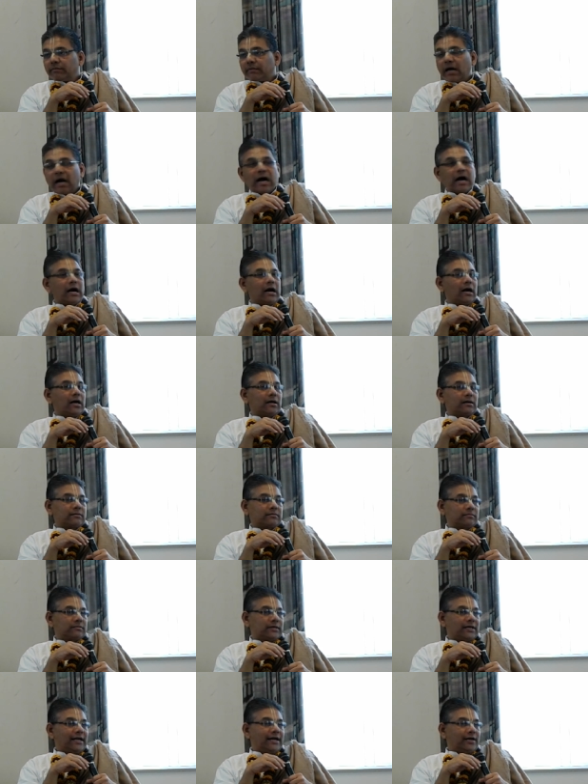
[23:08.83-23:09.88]

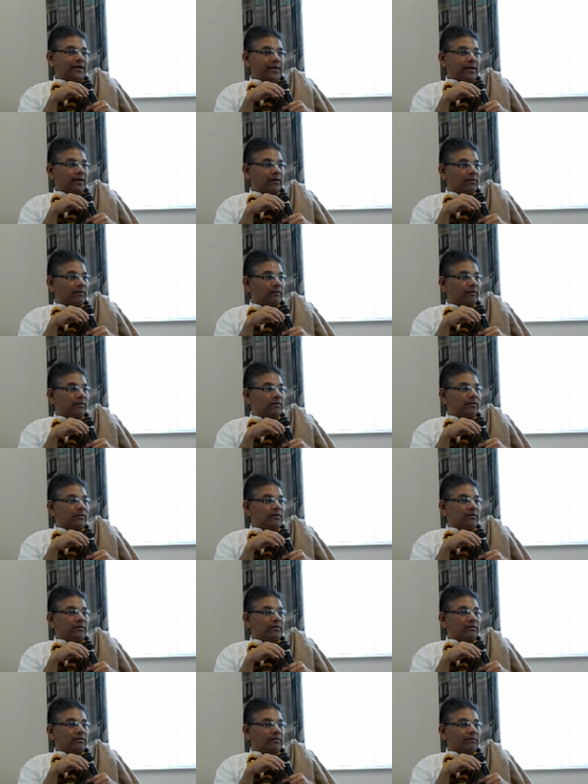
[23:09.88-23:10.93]
Ahar, eating.
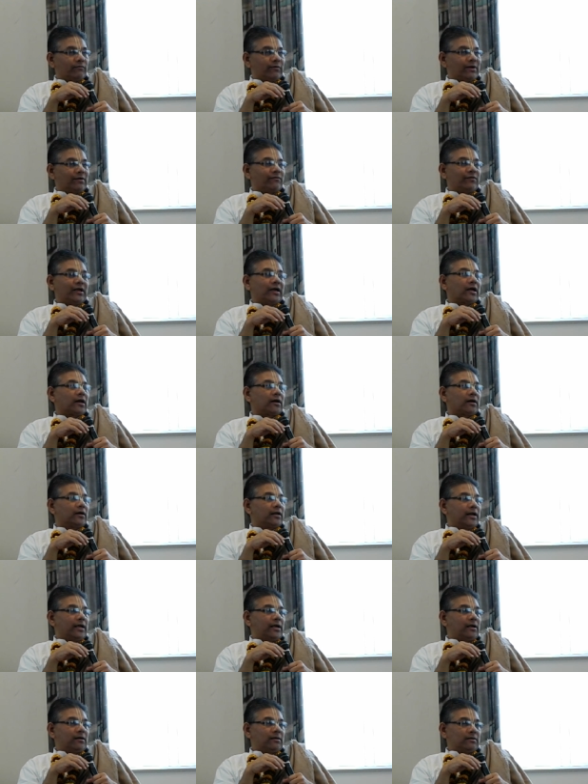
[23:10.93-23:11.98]
When we are
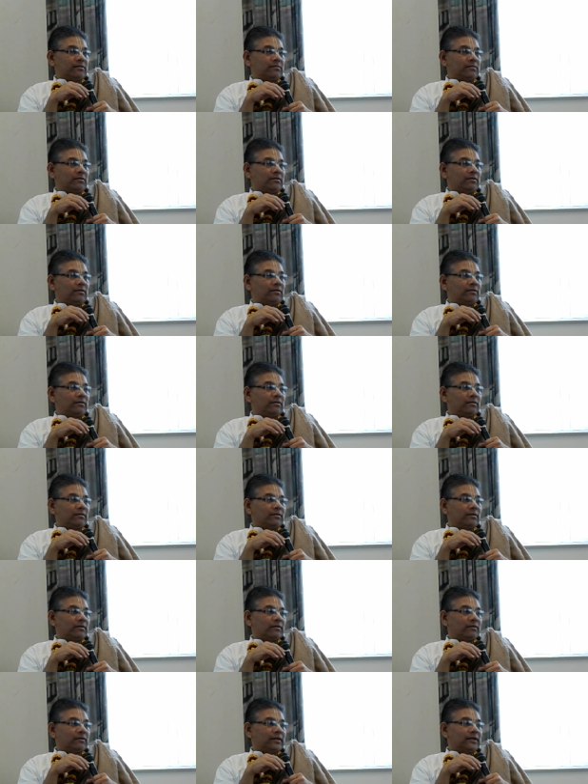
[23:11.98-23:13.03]
hungry,
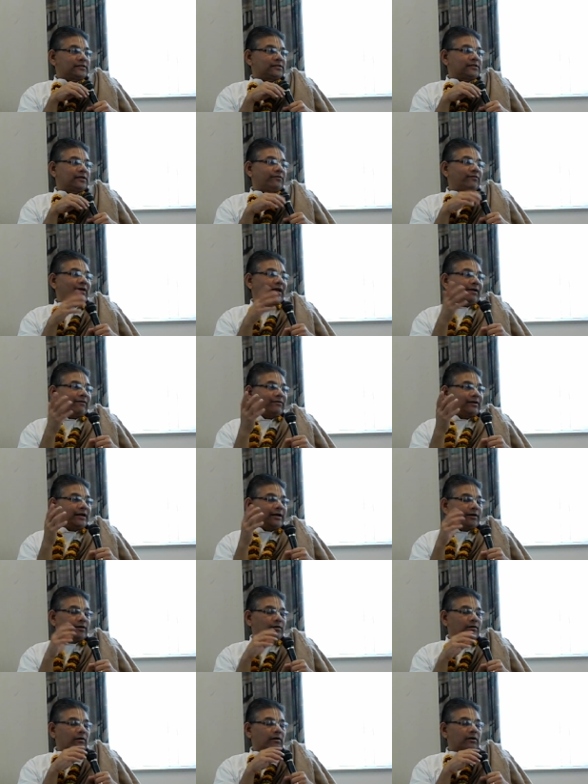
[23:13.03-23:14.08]
let's say we haven't
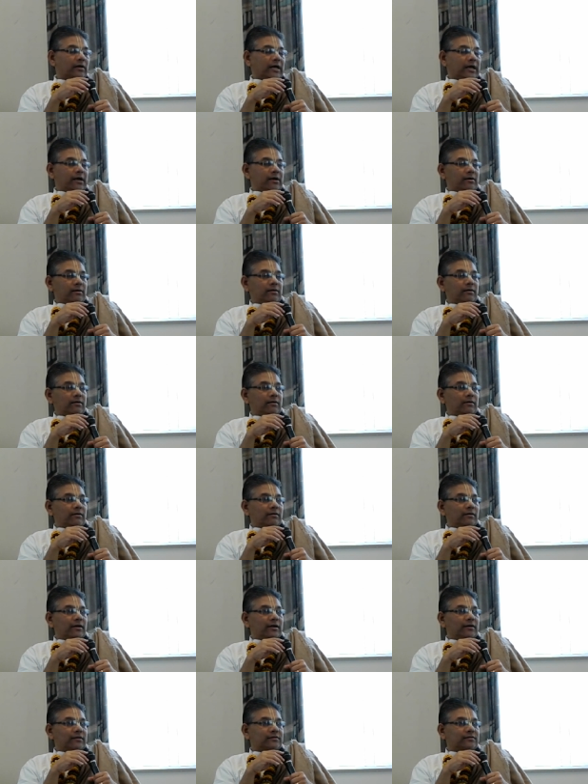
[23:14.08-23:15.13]
eaten all day
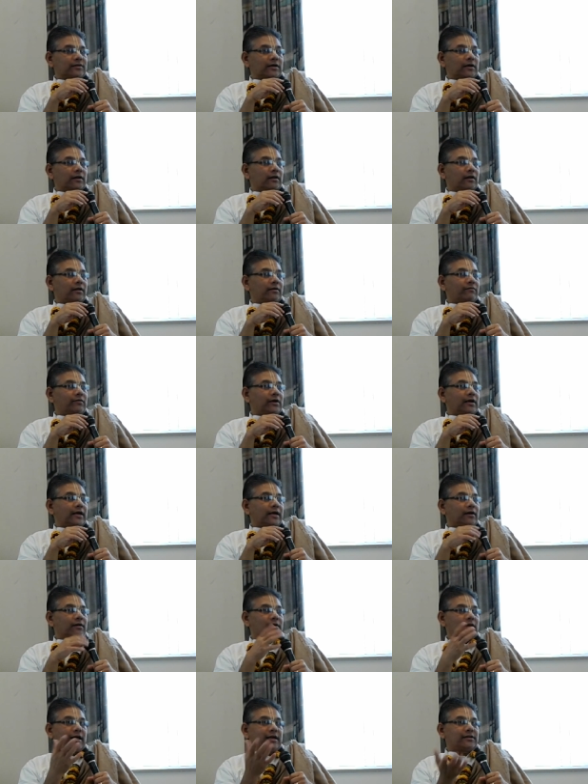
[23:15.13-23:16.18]
and suddenly we get
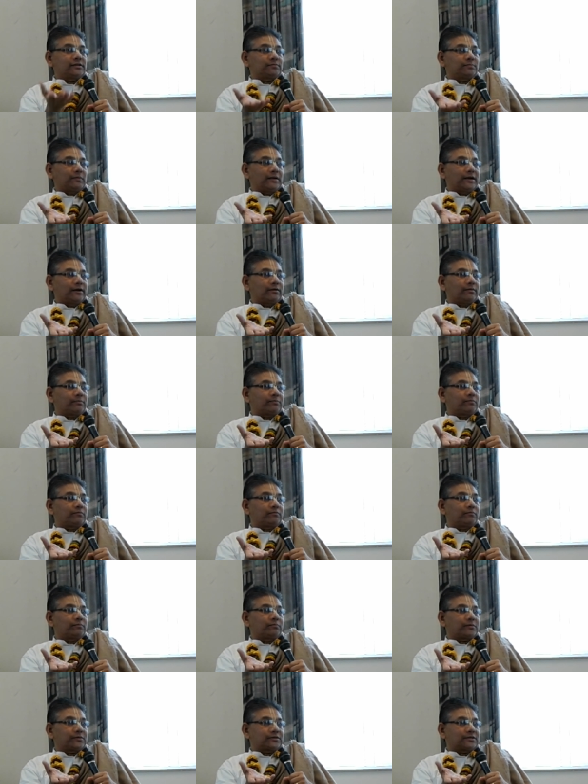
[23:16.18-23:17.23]
a nice plate of
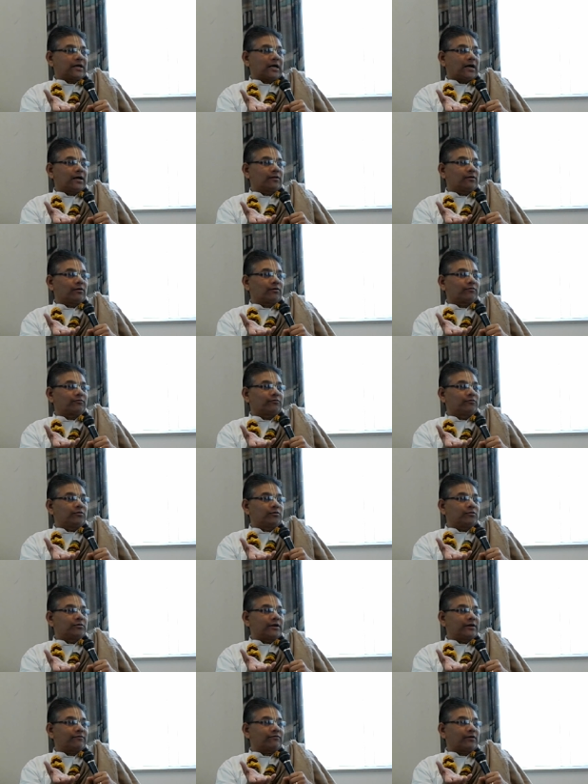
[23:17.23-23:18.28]
prasad or
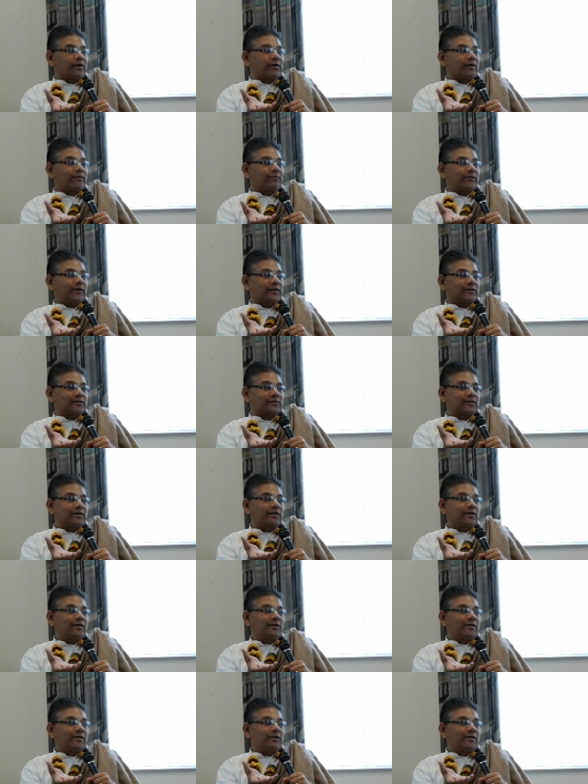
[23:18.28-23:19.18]
food in front of us